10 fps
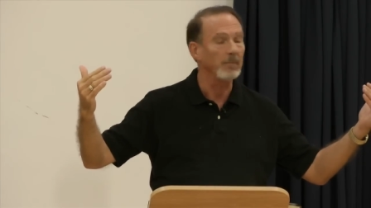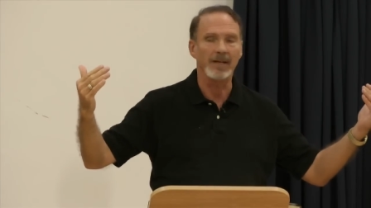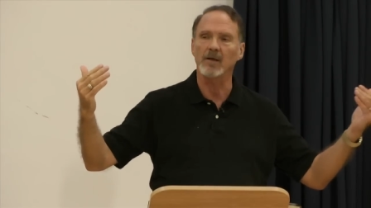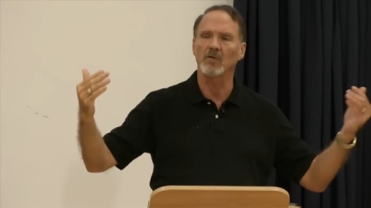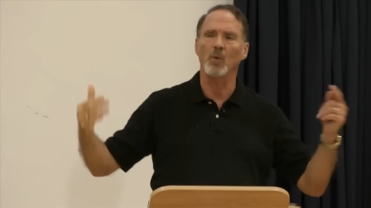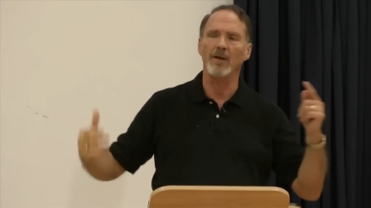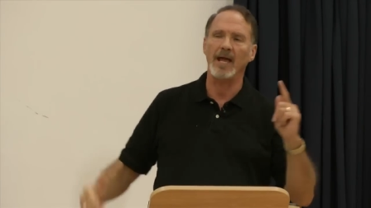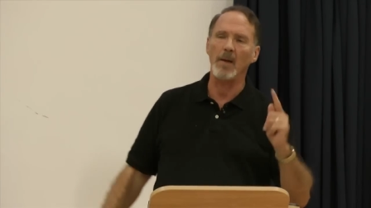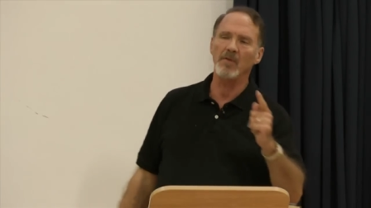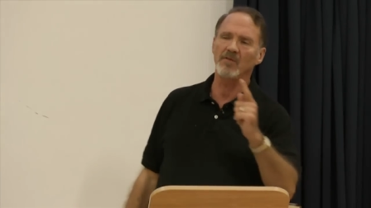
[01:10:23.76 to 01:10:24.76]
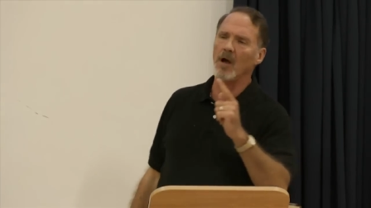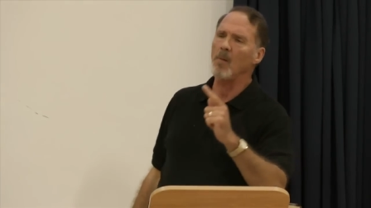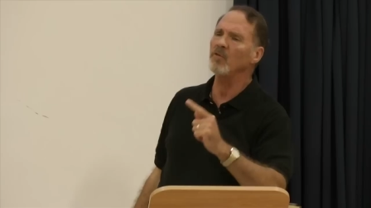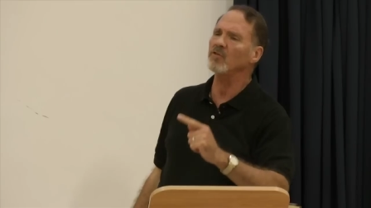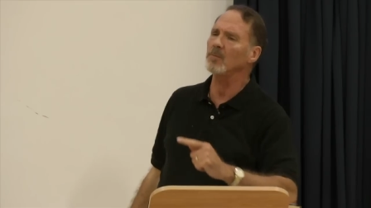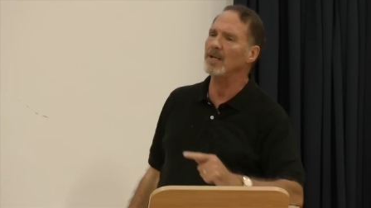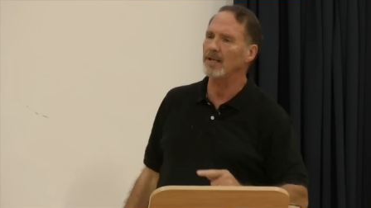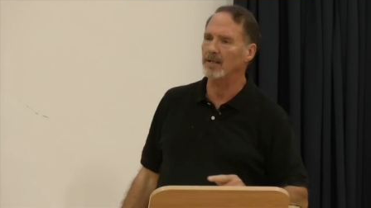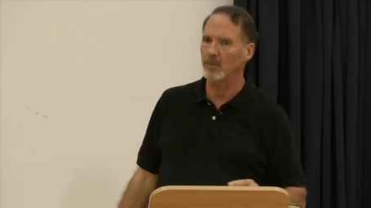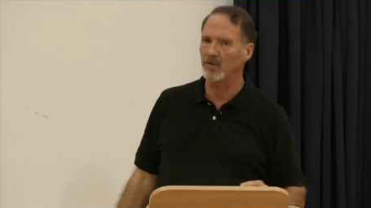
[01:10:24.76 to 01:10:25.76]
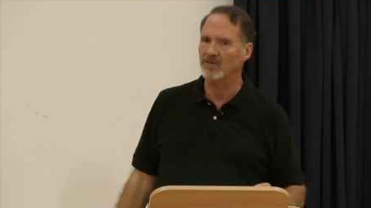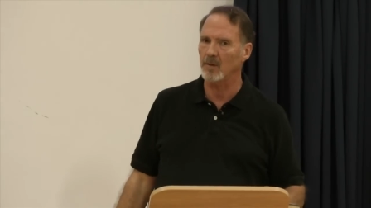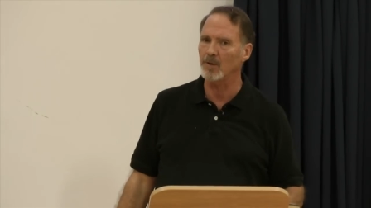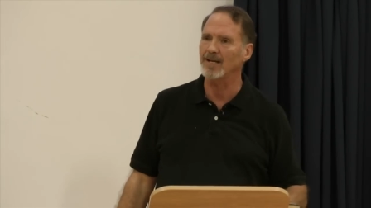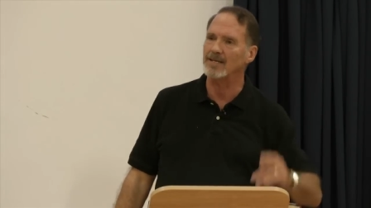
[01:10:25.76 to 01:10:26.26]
Because what happens almost immediately when someone